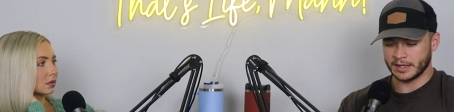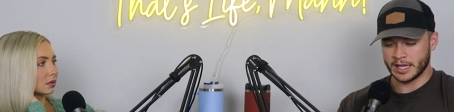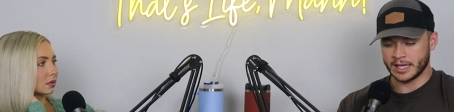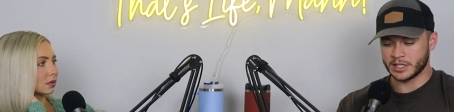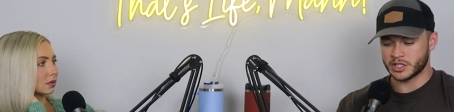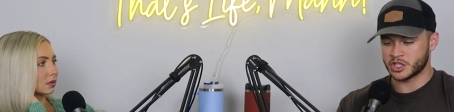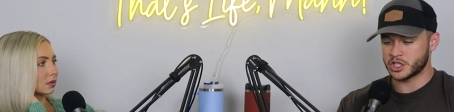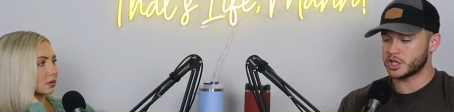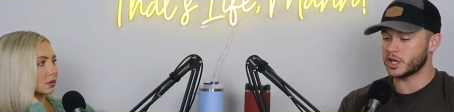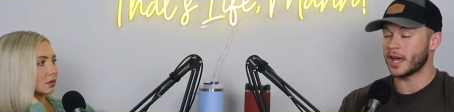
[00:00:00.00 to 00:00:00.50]
Speaker 1: and
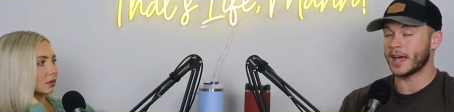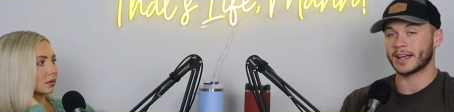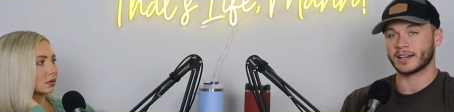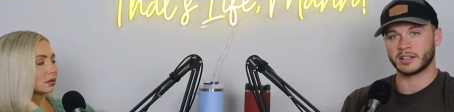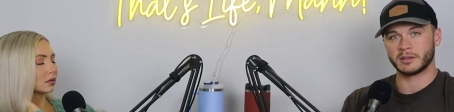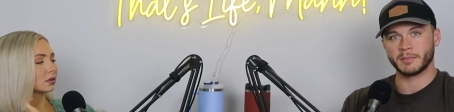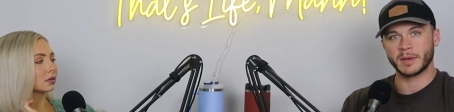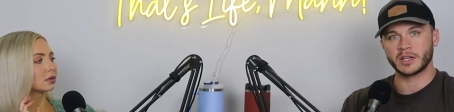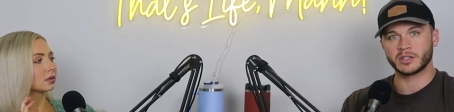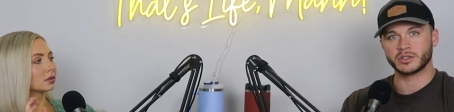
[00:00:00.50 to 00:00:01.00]
mm-hmm. they
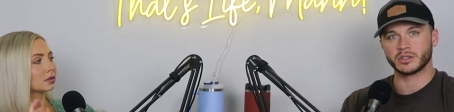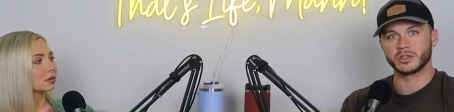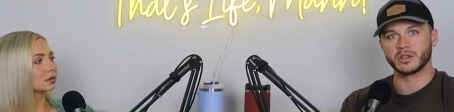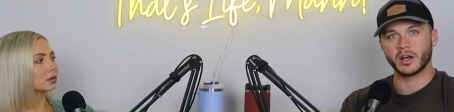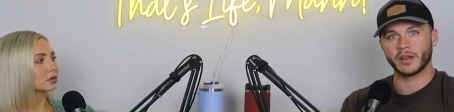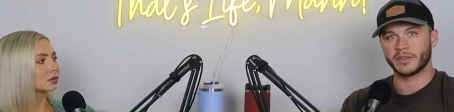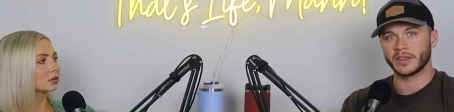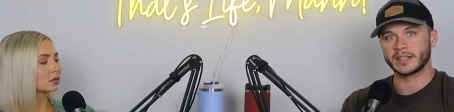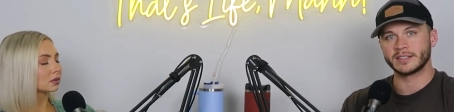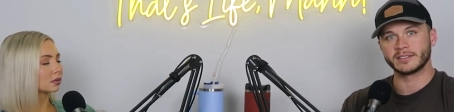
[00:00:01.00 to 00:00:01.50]
check to make sure
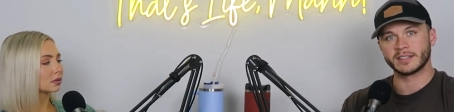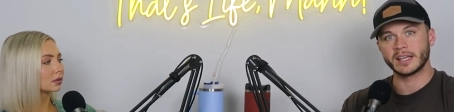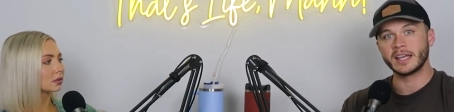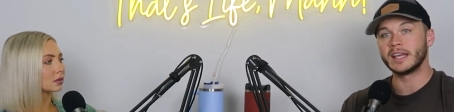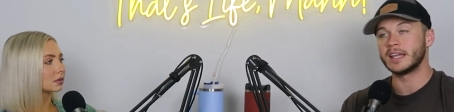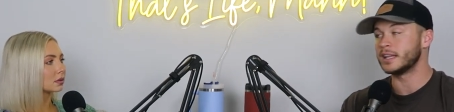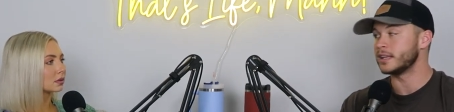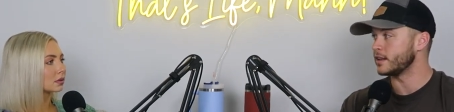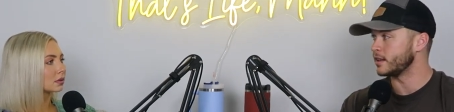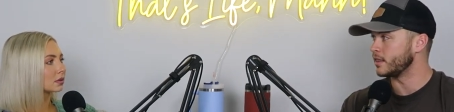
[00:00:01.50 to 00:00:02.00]
nothing's
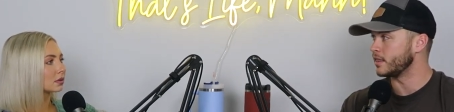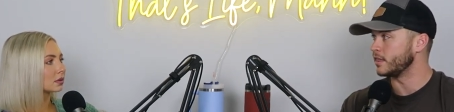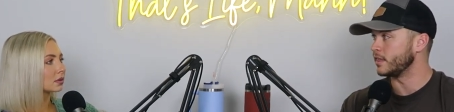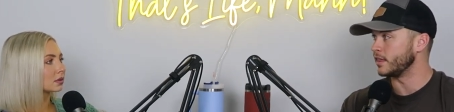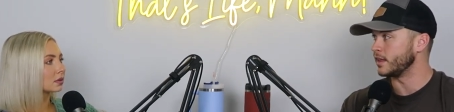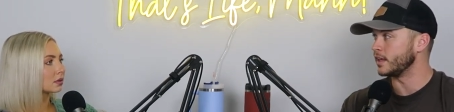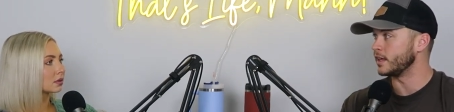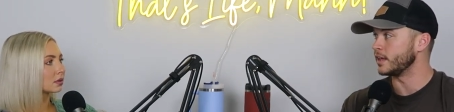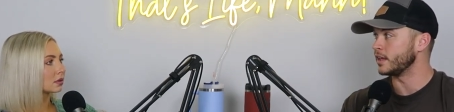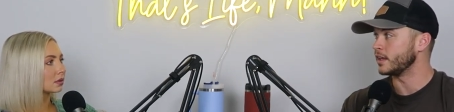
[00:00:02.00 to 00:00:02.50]
in
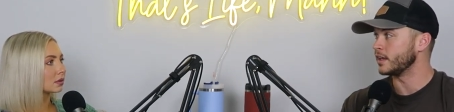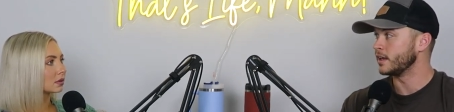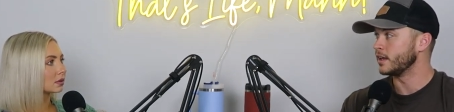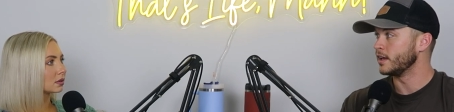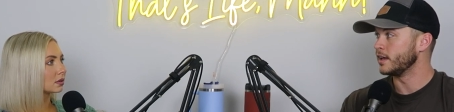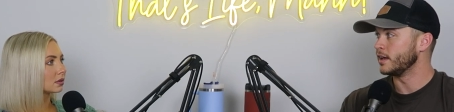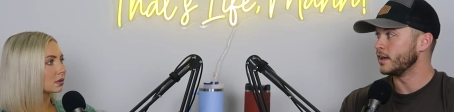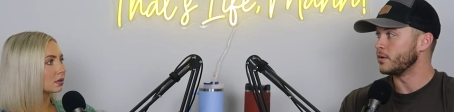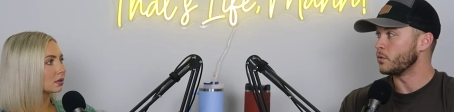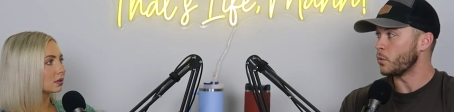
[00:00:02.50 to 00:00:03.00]
the
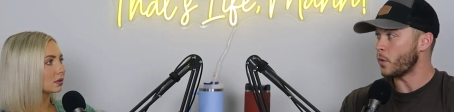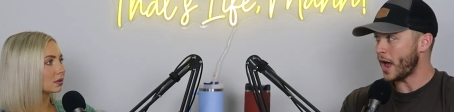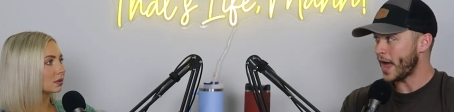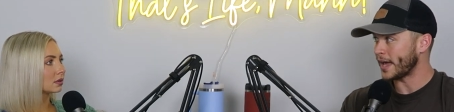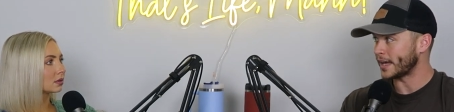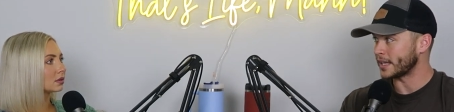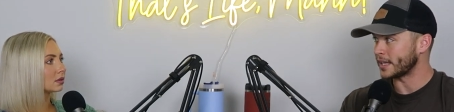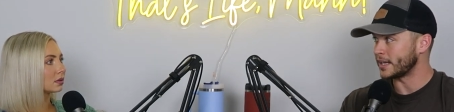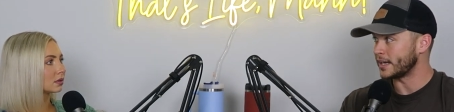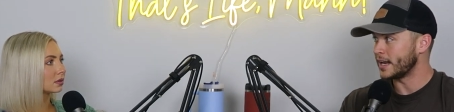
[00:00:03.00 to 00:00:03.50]

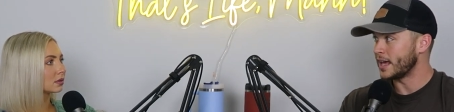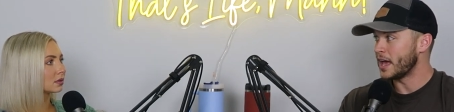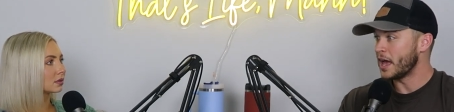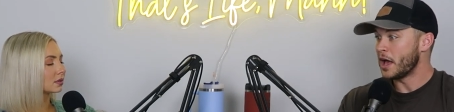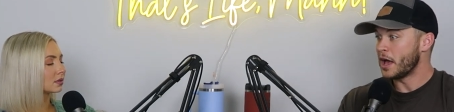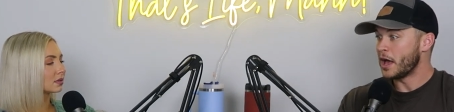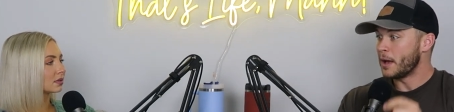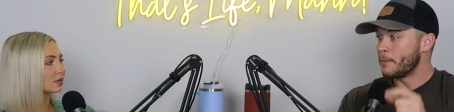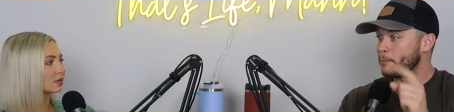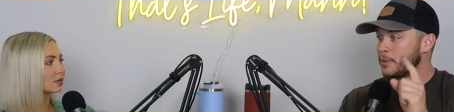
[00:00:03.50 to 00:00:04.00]
wagon.
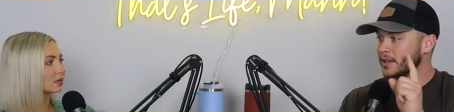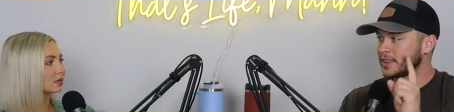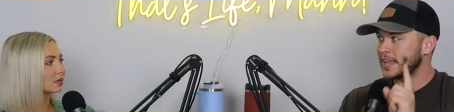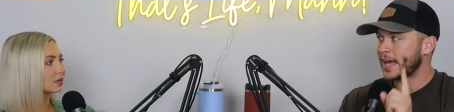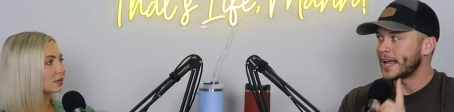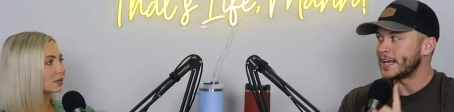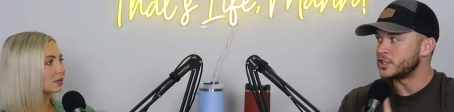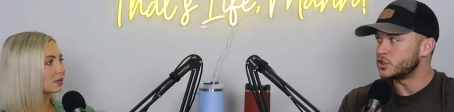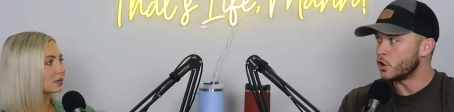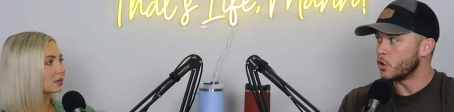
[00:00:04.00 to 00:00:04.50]
But
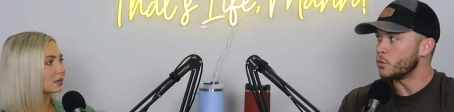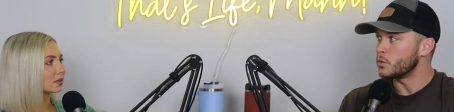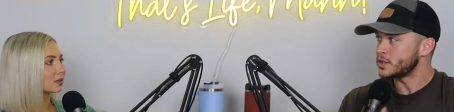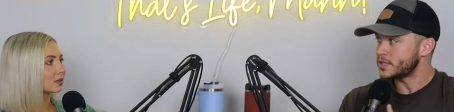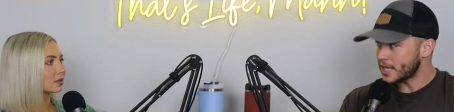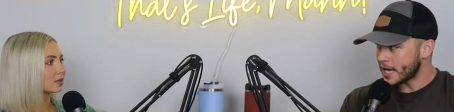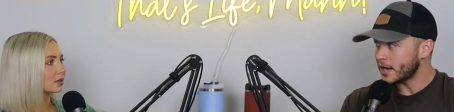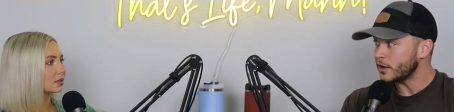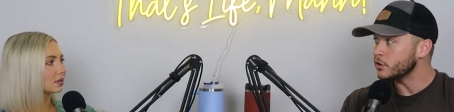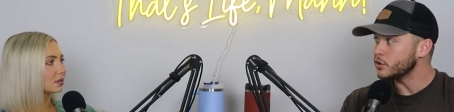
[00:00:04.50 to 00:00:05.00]
they
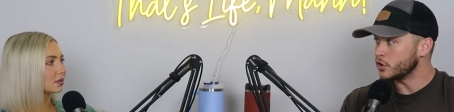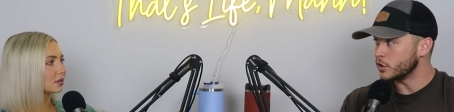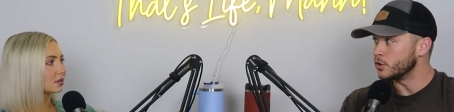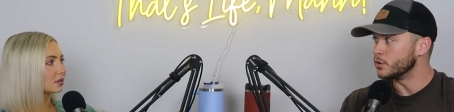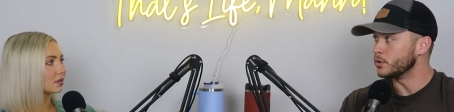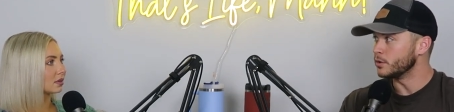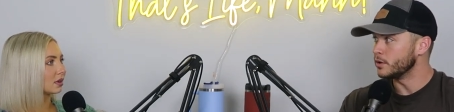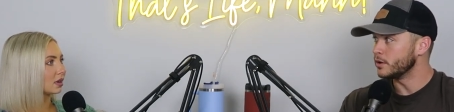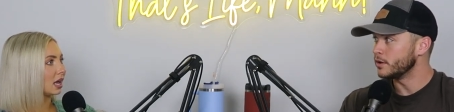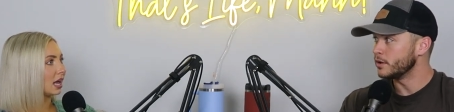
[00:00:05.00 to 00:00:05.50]
don't tell
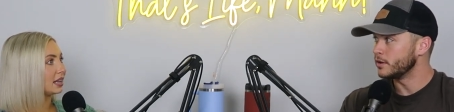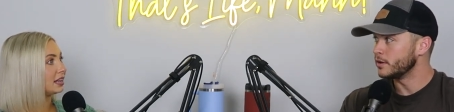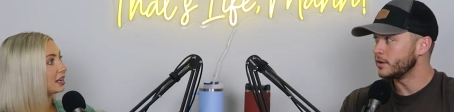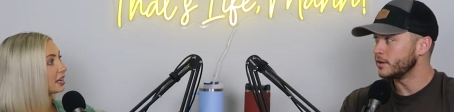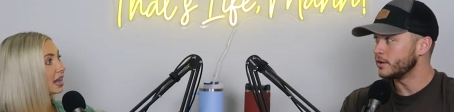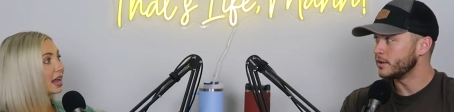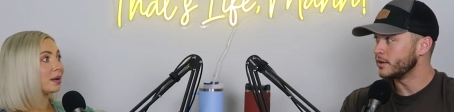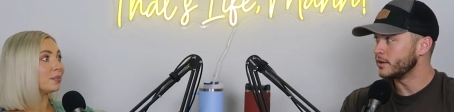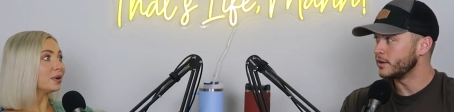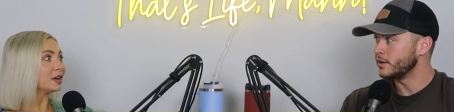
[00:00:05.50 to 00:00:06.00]
you
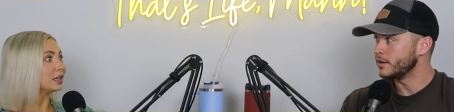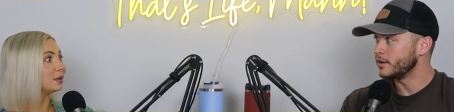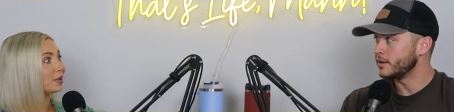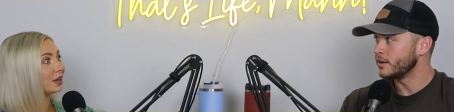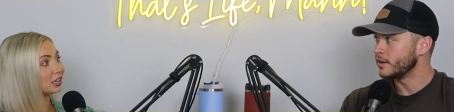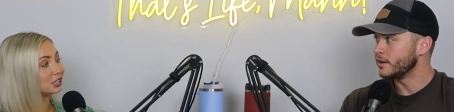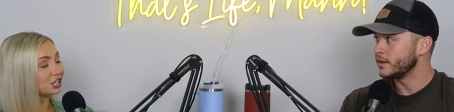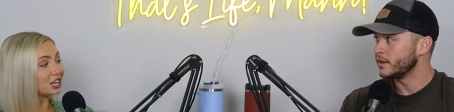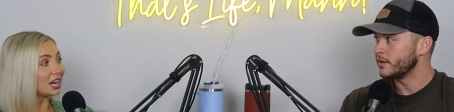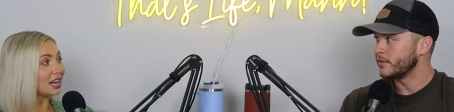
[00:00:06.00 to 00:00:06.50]
Speaker 2: you can't bring the
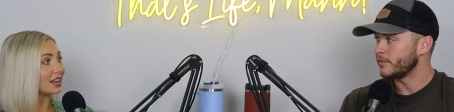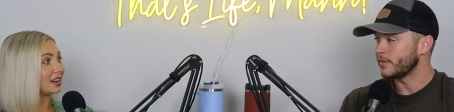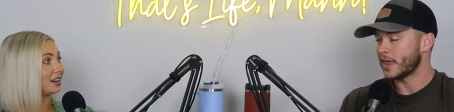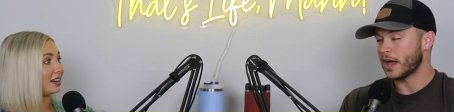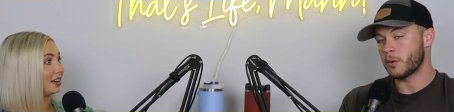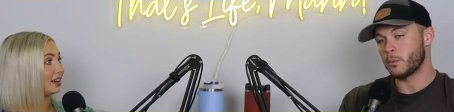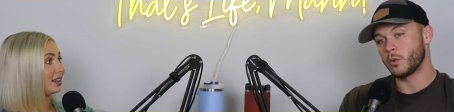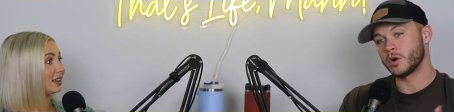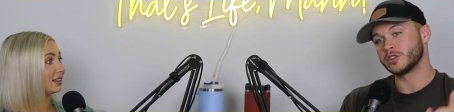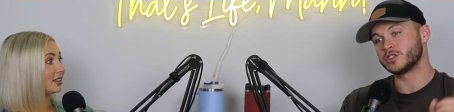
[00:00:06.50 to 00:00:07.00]
bitch in.
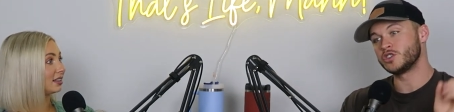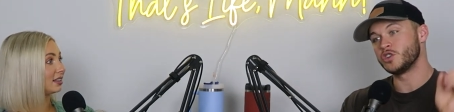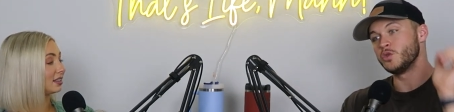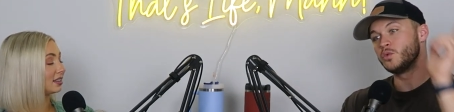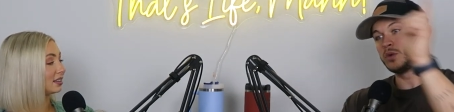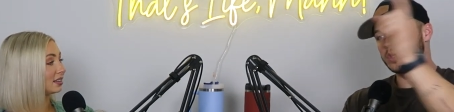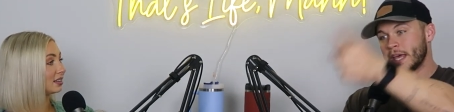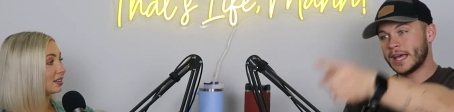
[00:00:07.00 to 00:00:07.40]
That
Speaker 1: once you